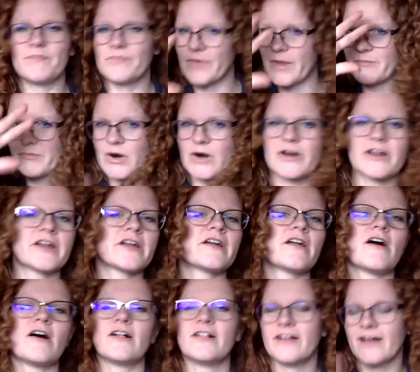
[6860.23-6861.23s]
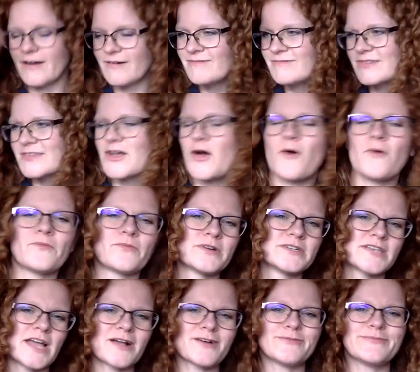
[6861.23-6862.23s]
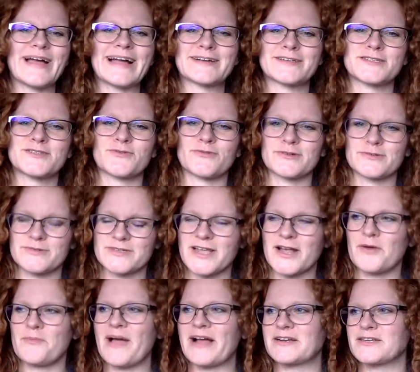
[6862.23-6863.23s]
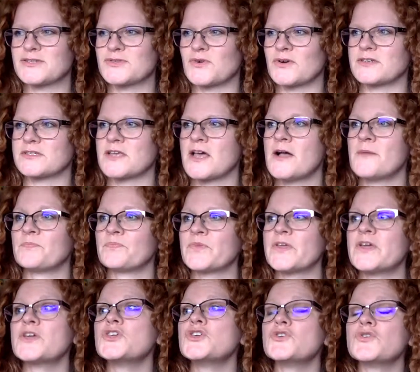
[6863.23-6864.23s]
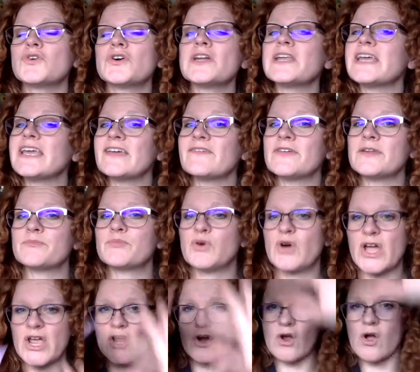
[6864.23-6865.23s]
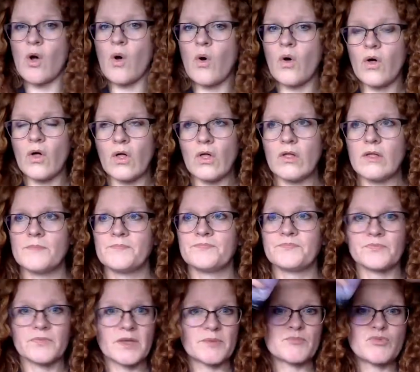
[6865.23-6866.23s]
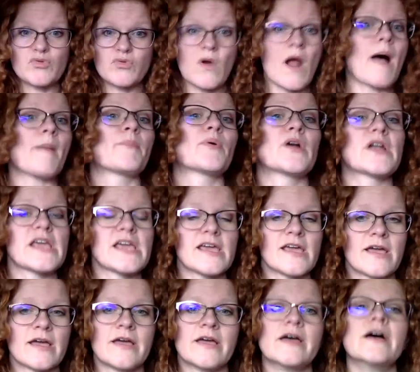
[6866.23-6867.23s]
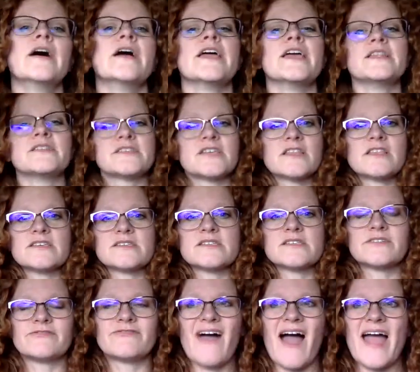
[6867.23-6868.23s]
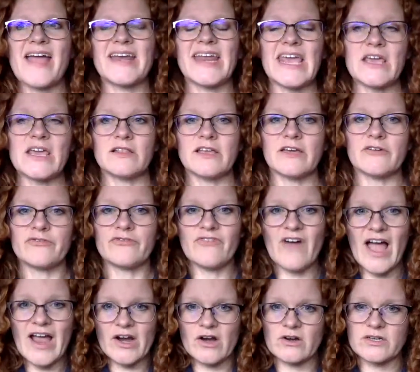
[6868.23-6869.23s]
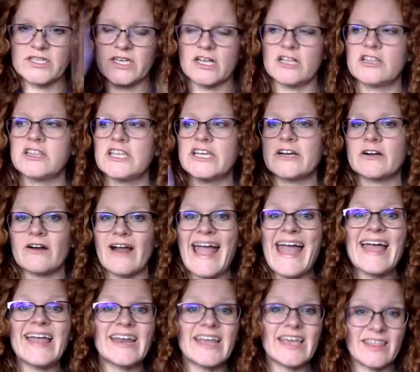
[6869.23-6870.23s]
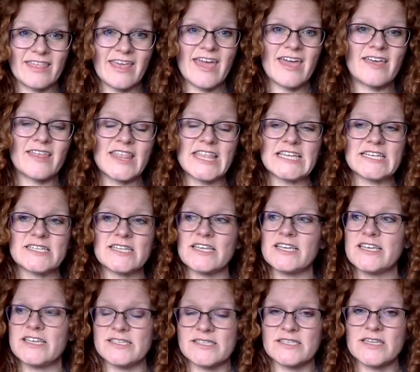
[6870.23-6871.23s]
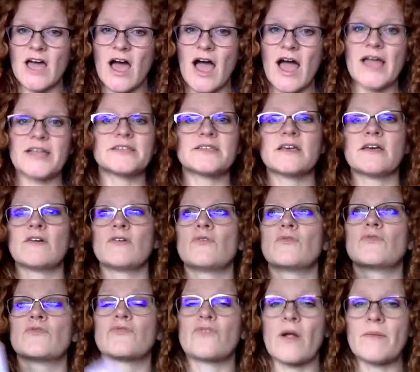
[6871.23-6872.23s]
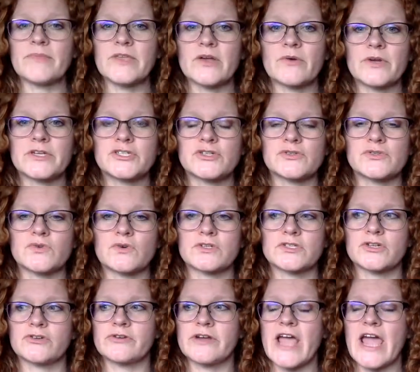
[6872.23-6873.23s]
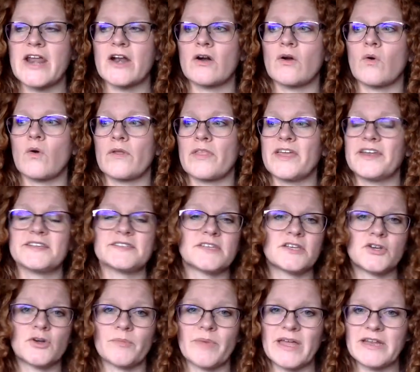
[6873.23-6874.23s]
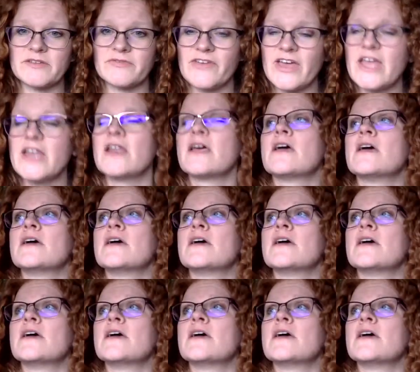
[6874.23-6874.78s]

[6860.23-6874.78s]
I'm burning it all. Go recycle back to source, recycle back to source. You could even put your whole property into this divine healing fire to clear anything that is not from the original source creator or that is in your benefit.